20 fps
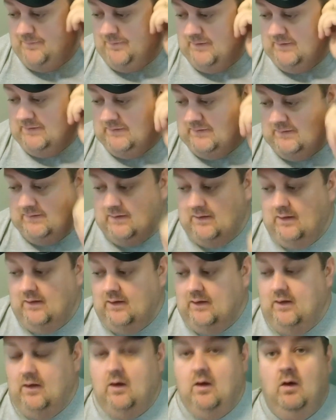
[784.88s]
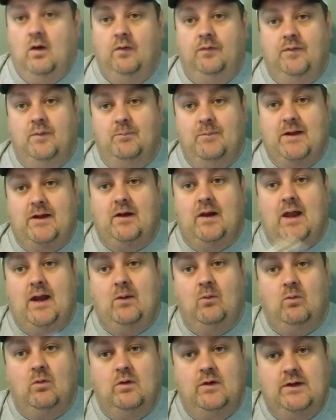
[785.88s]
opinion, the metal I
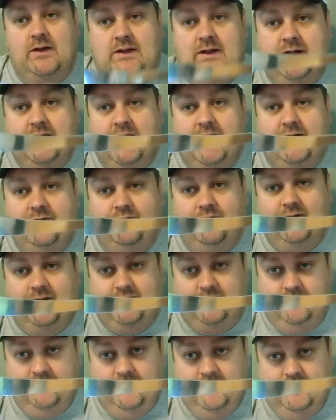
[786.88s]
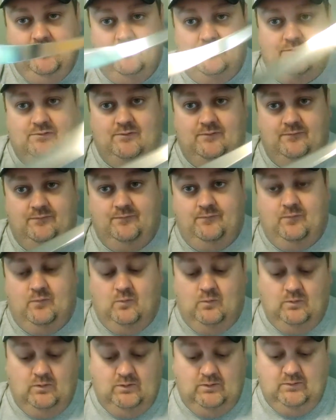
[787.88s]
want in a knife like this
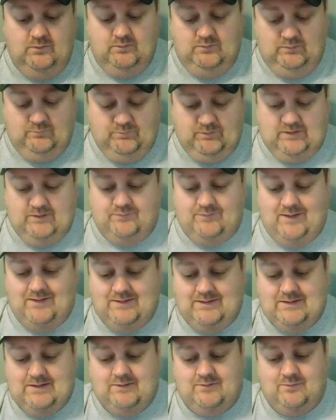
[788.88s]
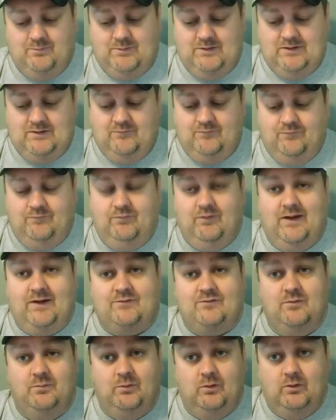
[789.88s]
because I need it to be
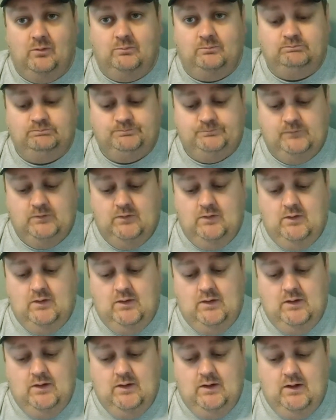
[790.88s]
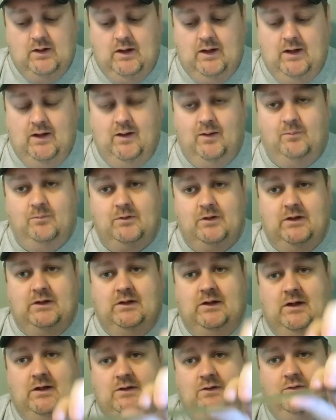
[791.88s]
flexible,
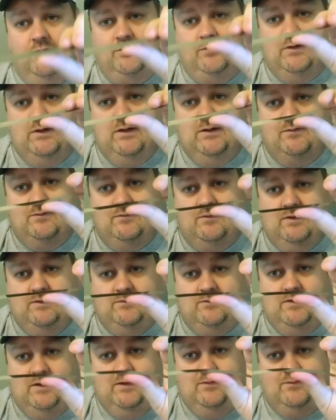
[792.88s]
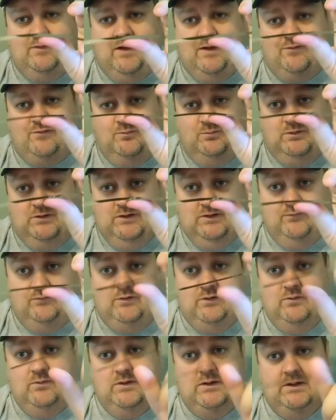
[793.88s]
and you'll see it's got some give
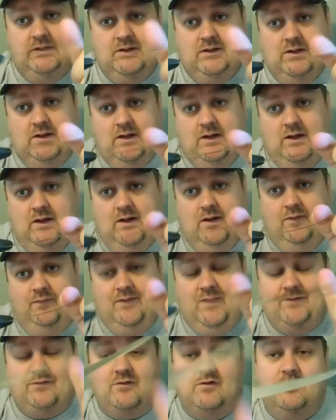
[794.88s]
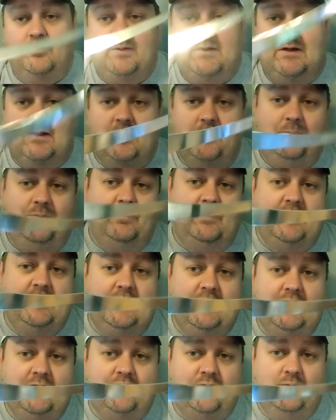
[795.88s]
to it. That's going to be a
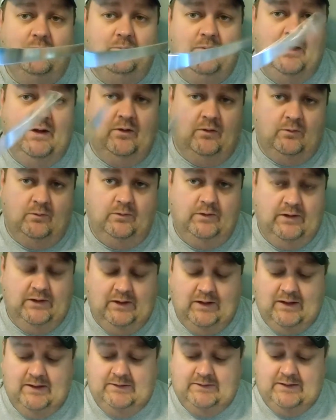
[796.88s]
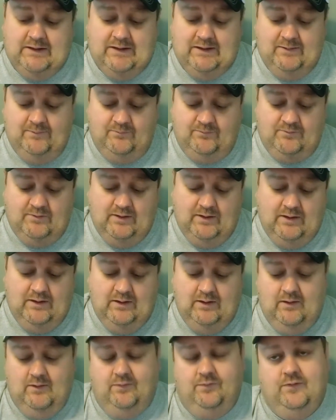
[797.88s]
completely different metal a lot of times
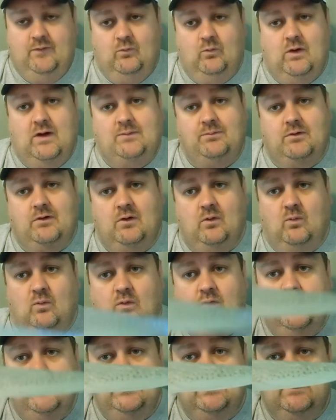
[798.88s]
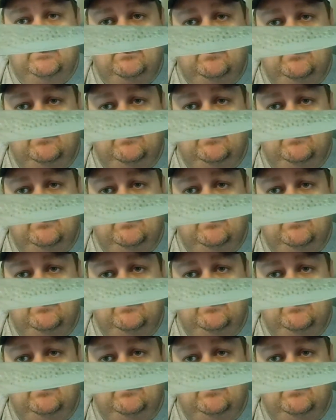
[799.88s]
than what I'm going to want